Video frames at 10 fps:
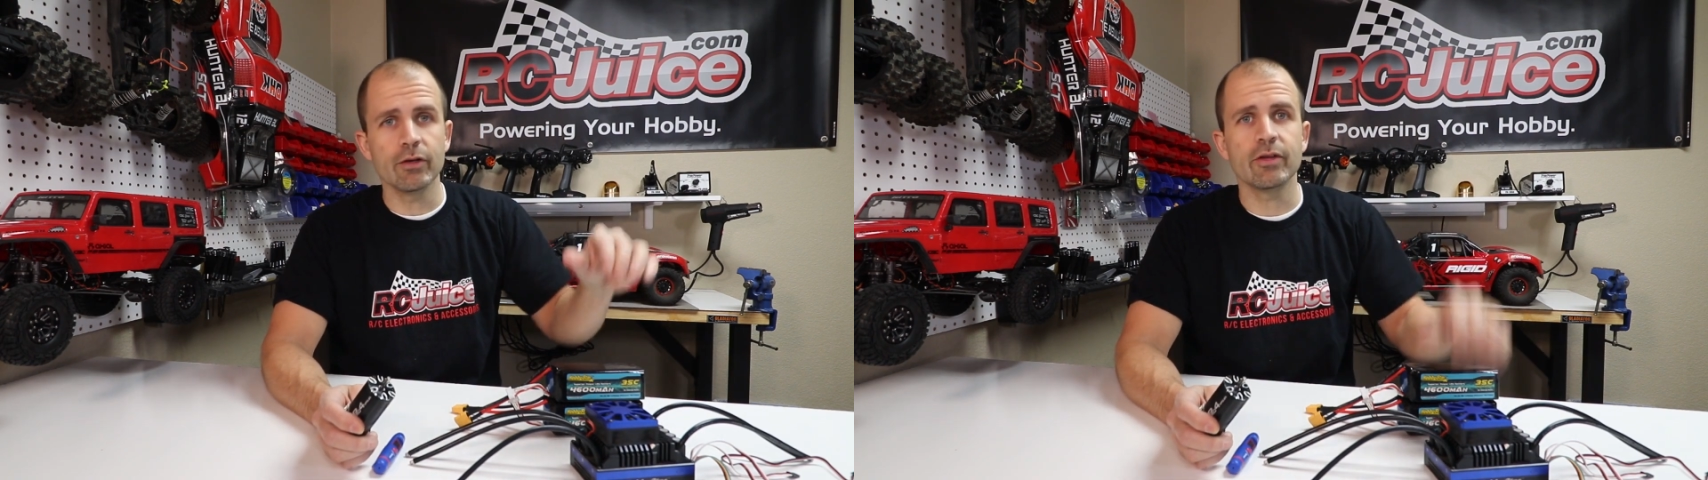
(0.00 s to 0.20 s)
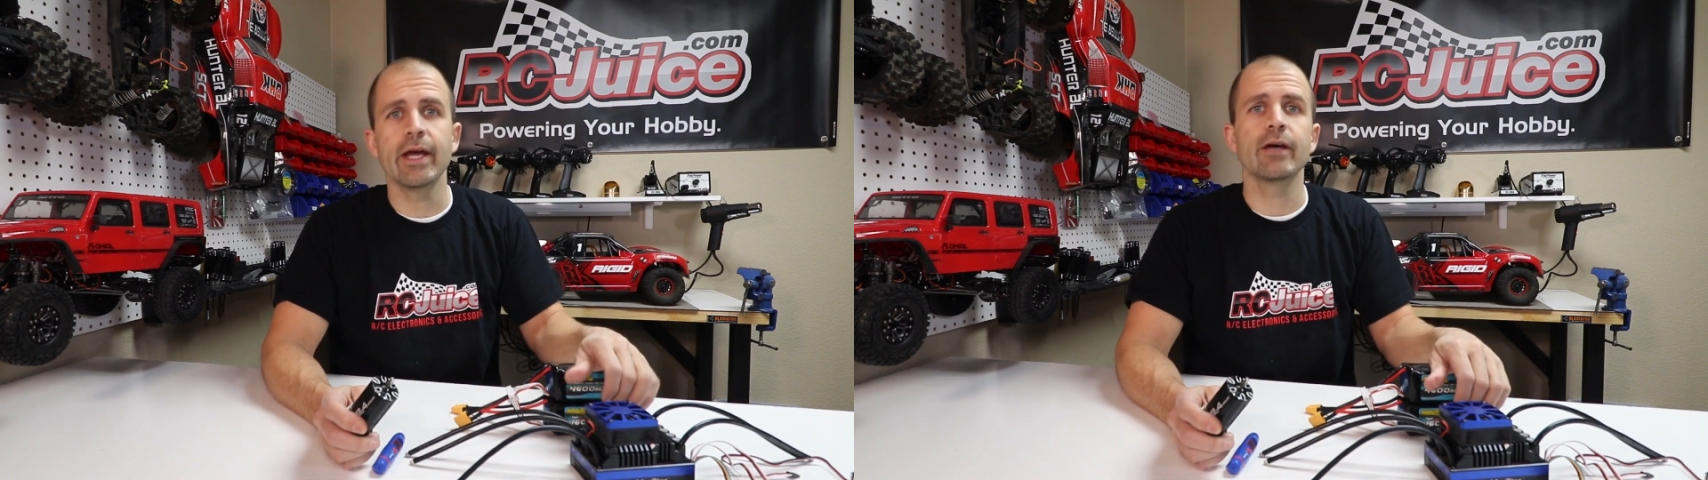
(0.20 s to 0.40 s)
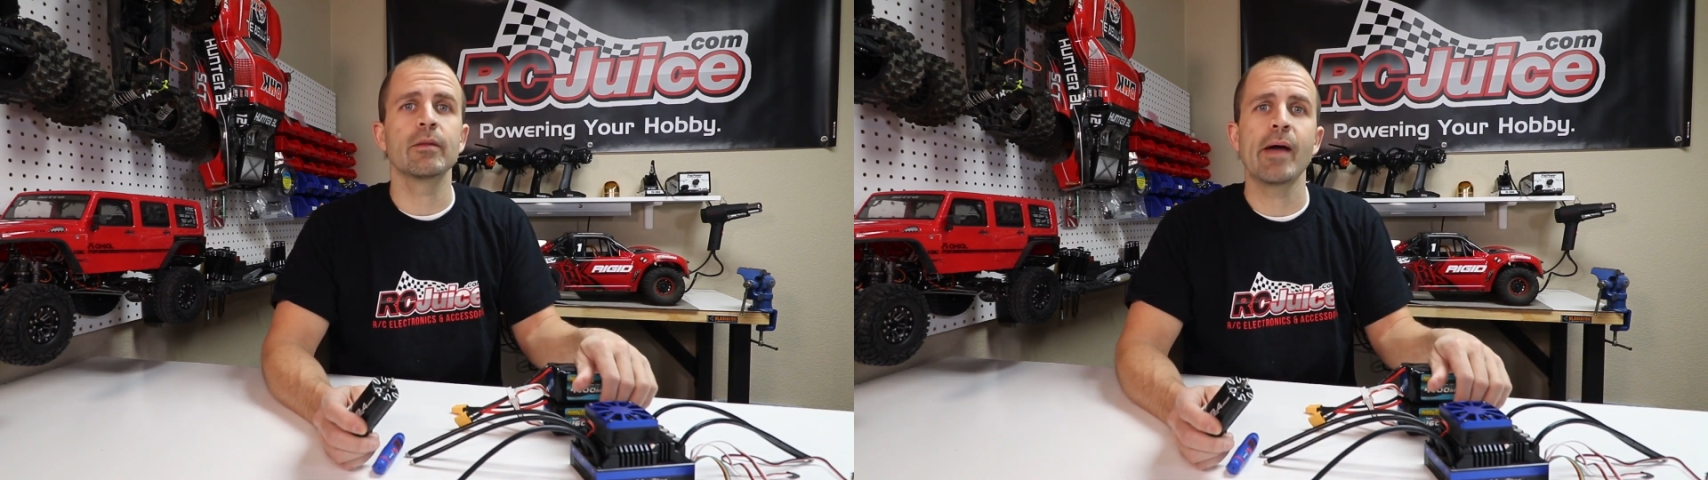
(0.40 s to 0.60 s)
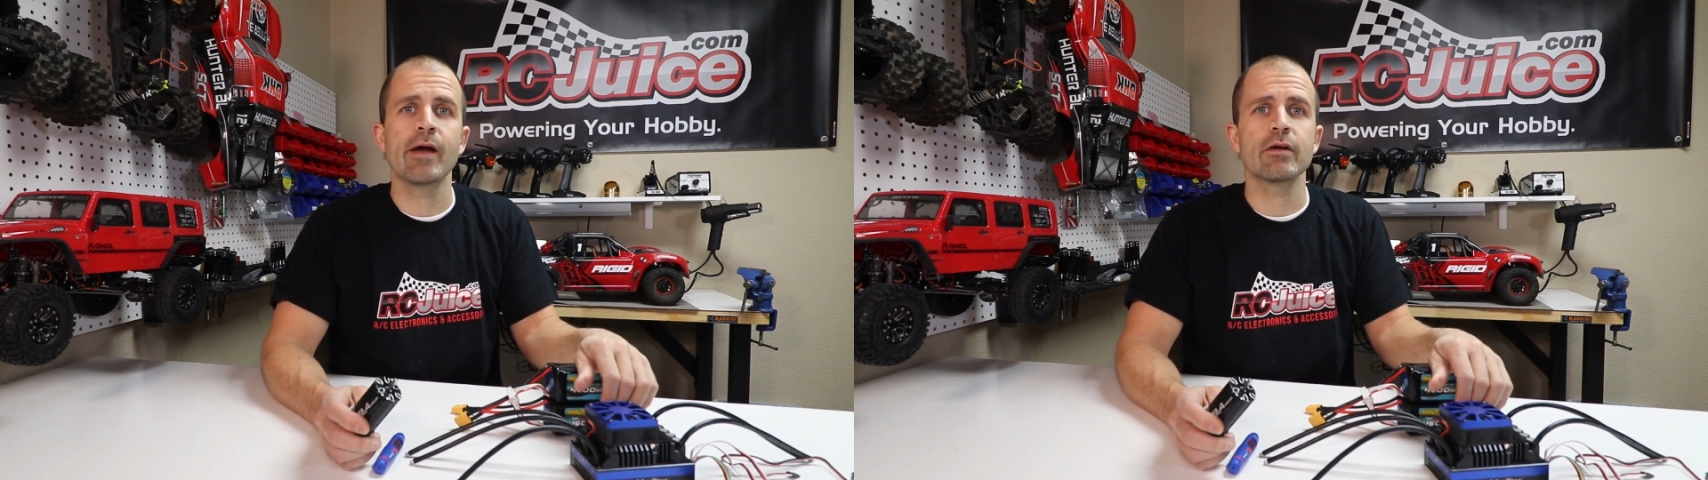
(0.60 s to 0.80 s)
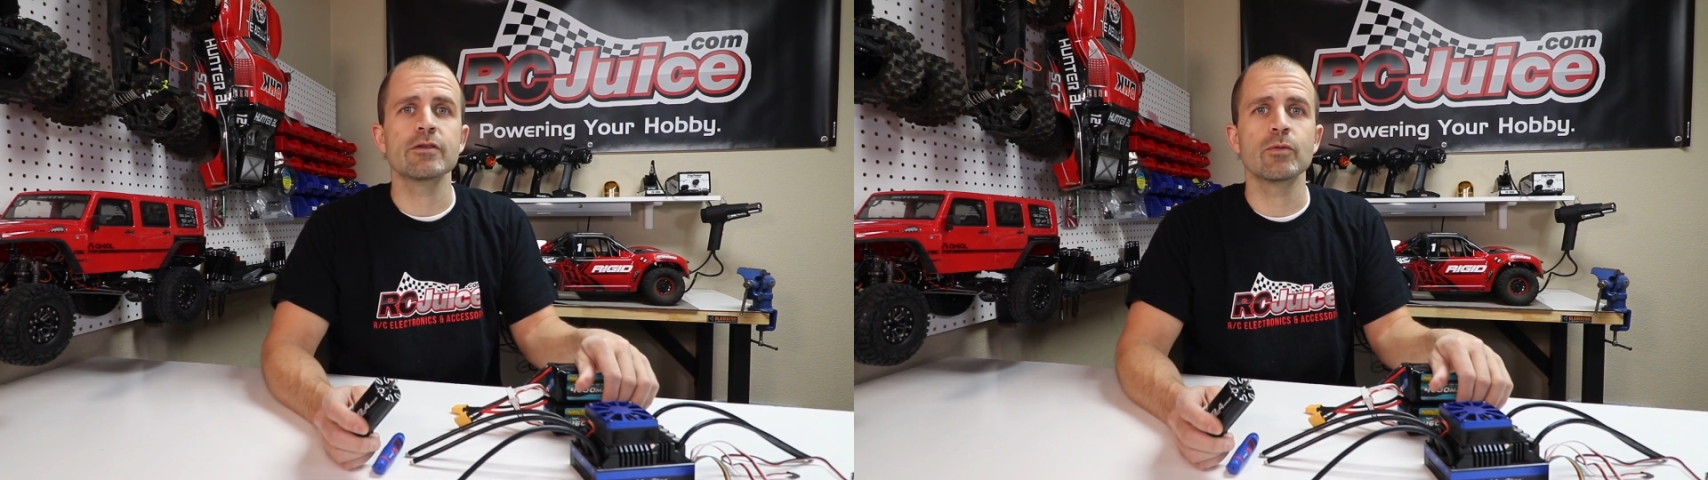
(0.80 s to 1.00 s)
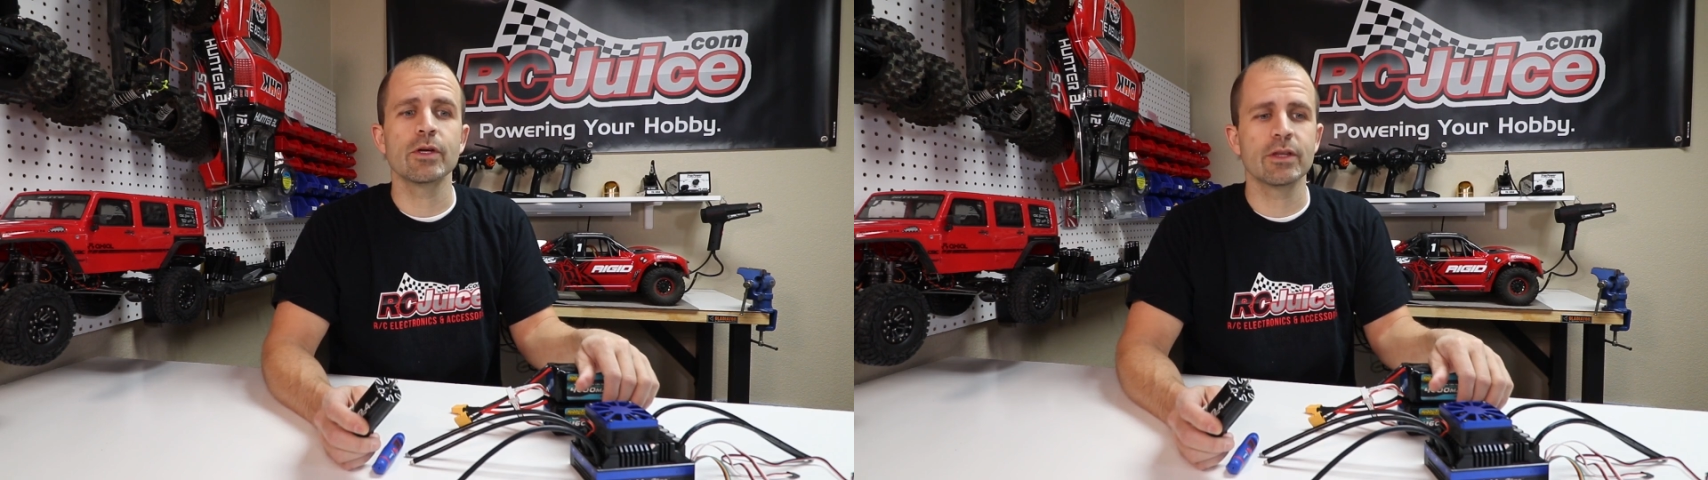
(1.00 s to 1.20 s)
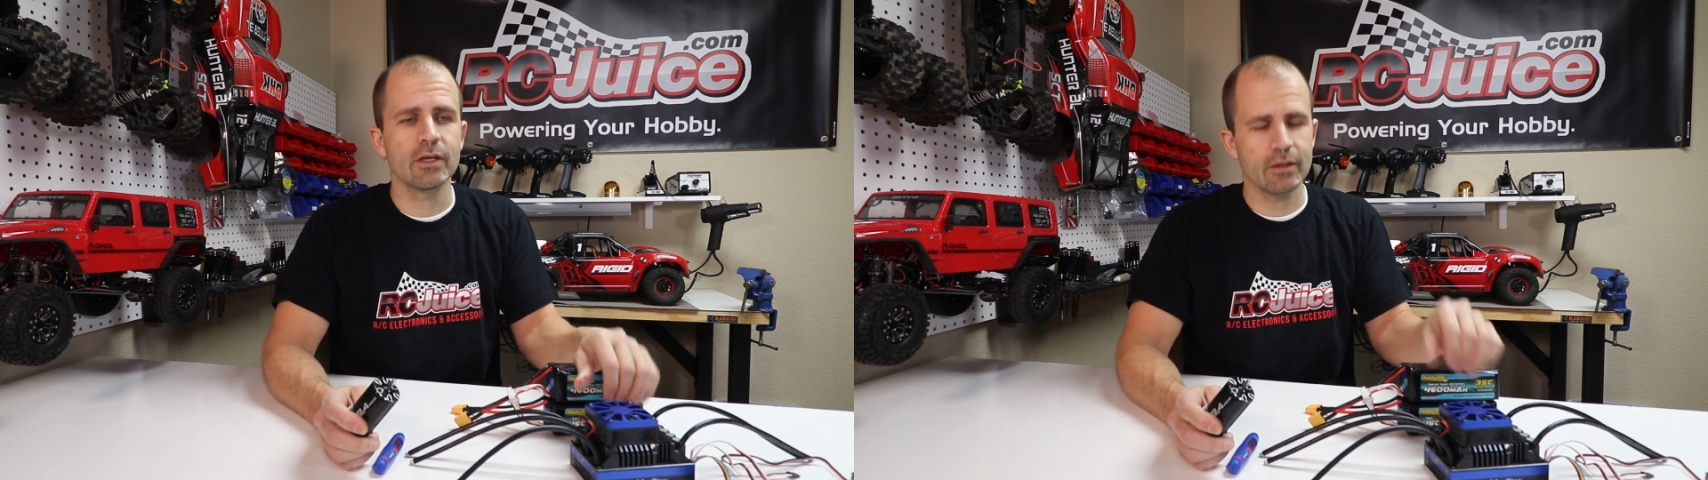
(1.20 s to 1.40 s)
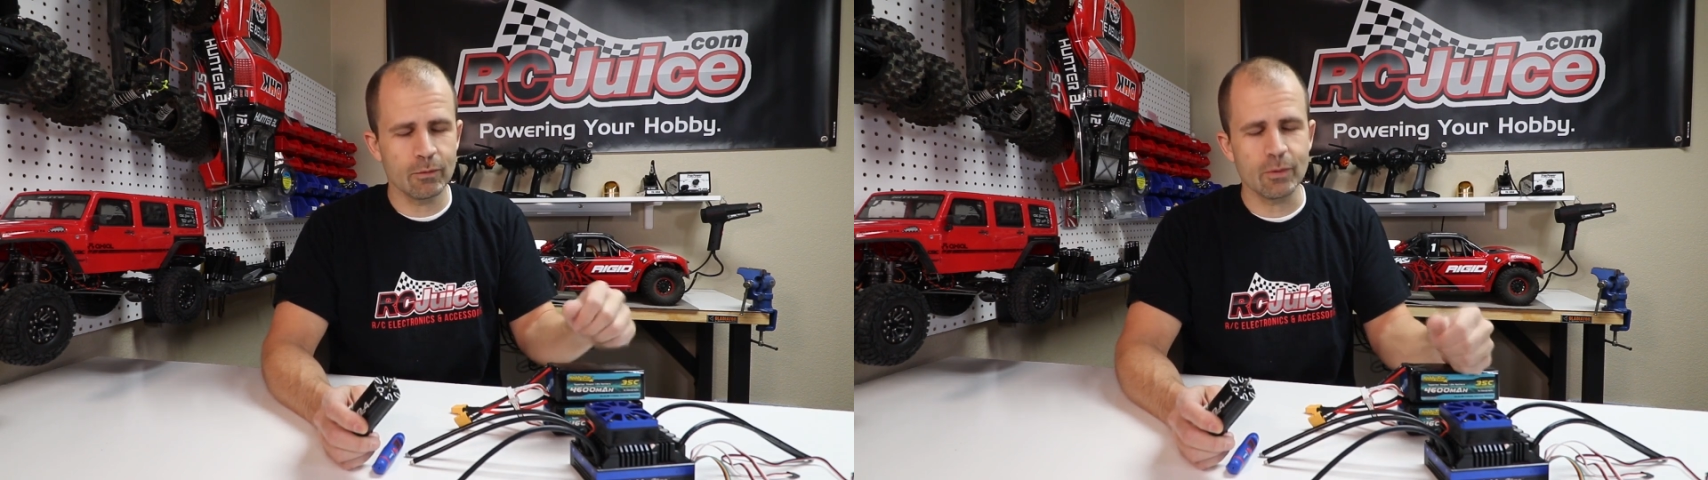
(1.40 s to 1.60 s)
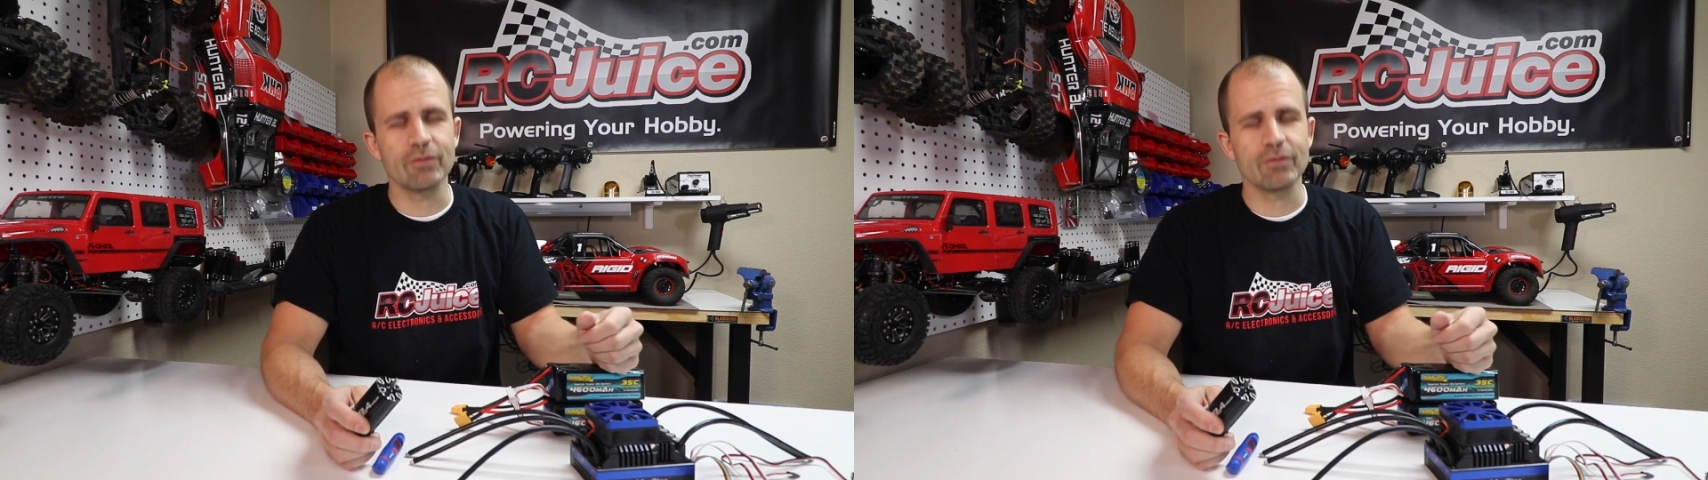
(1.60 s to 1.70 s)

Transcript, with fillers: it'll take out the batteries with it.